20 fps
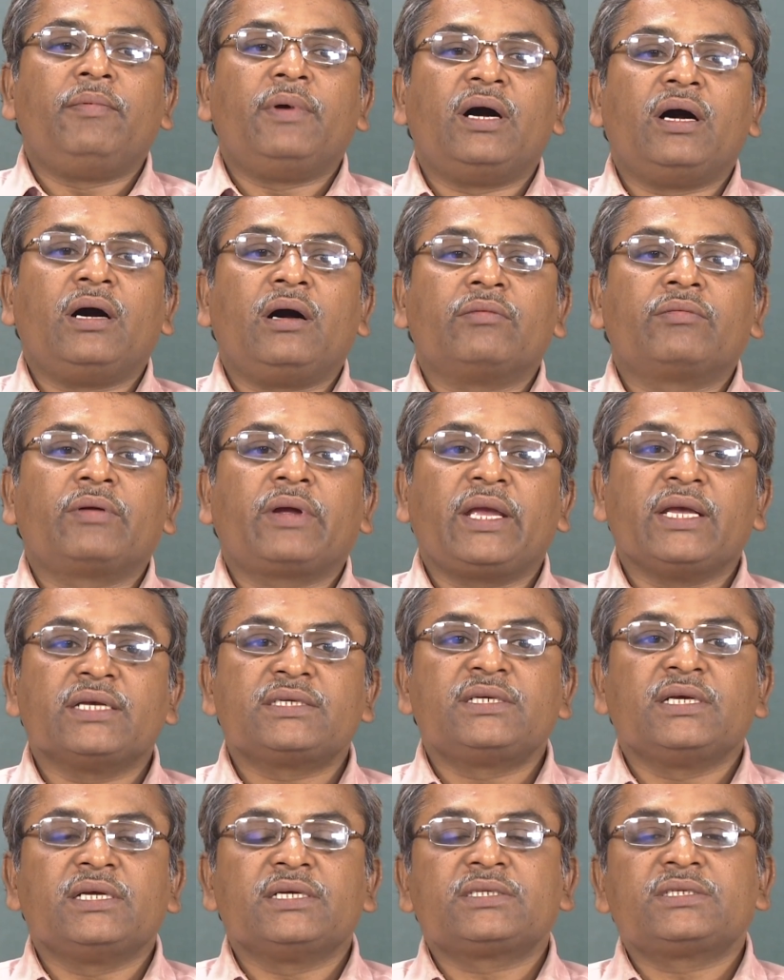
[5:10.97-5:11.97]
uh,
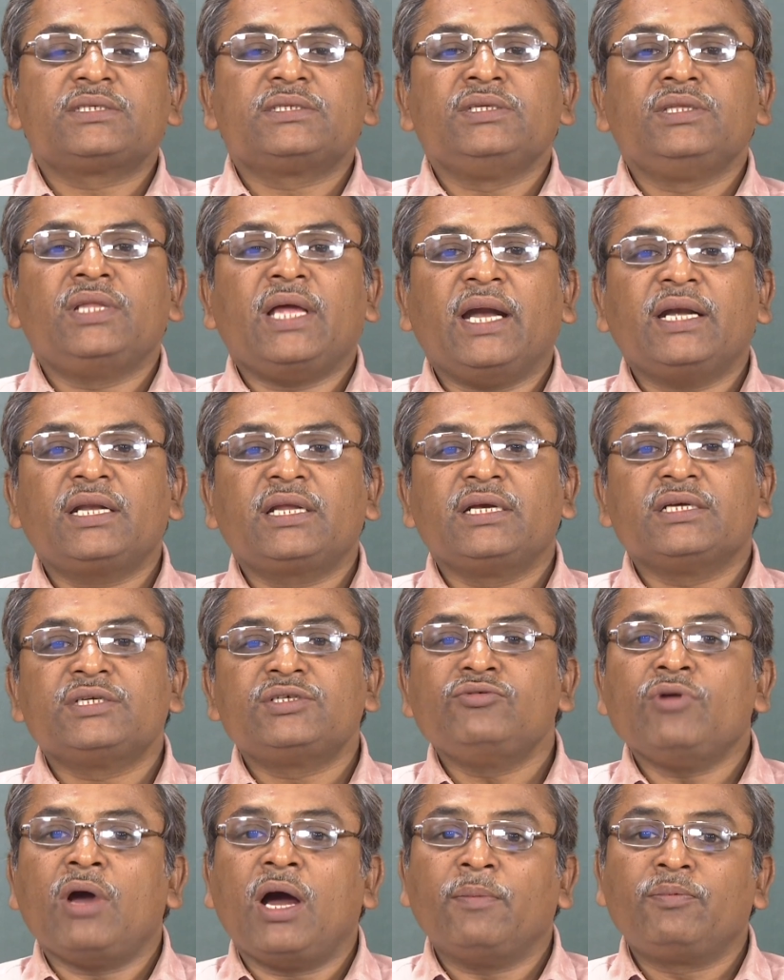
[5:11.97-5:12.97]
cases in that
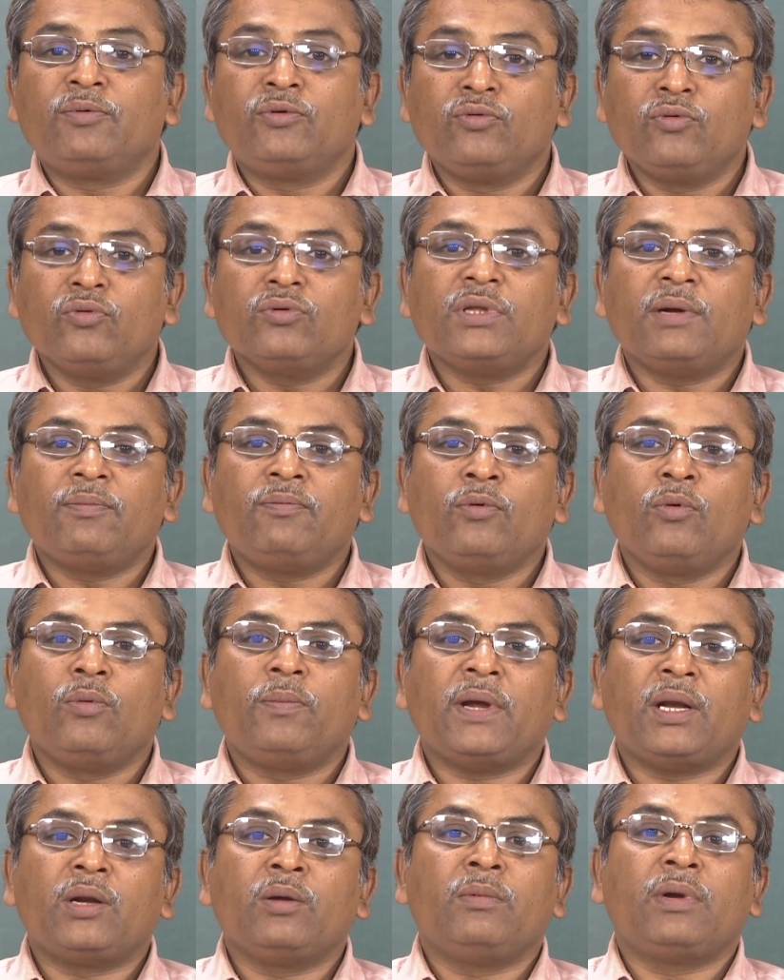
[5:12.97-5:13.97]
case you have to know the flow
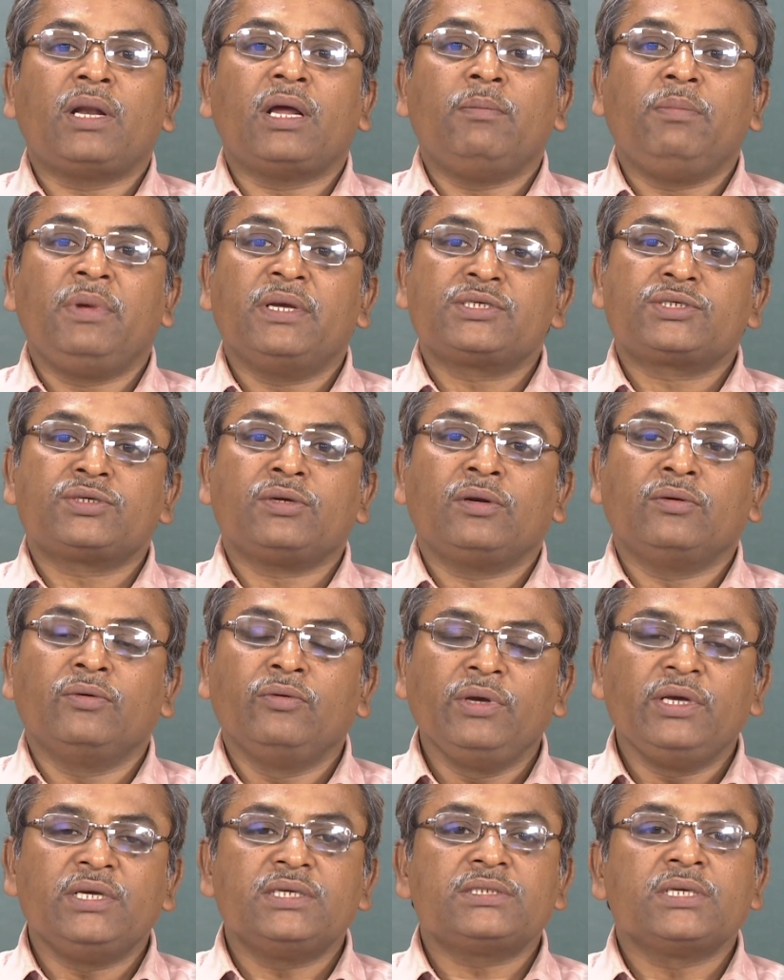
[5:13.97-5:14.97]
phenomena based on
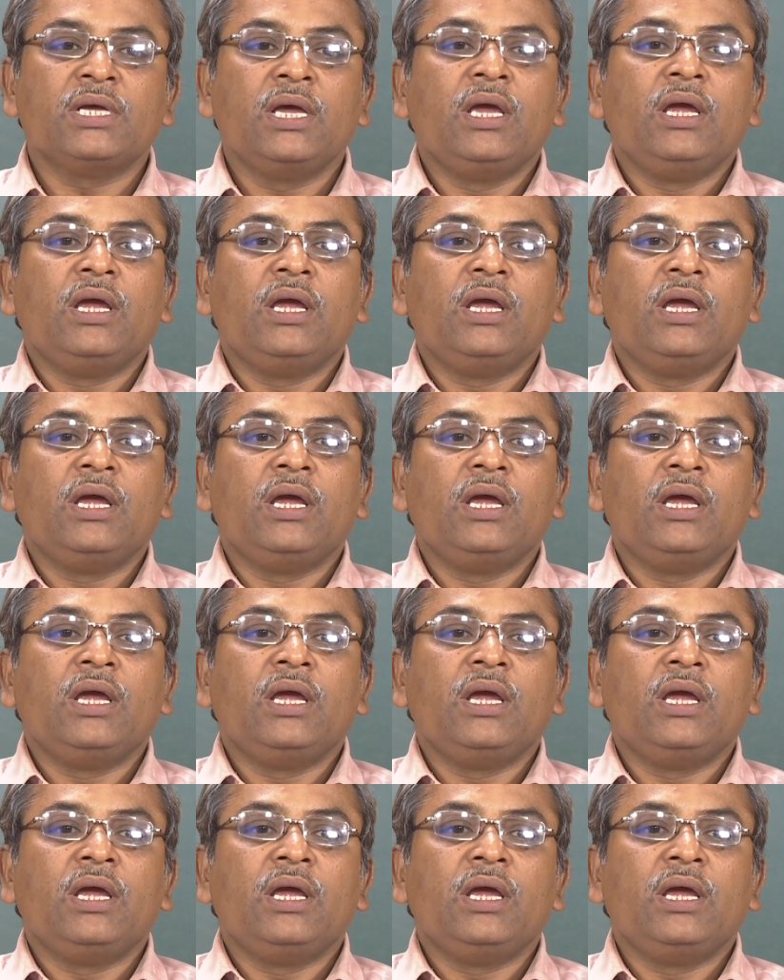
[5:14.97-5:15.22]
which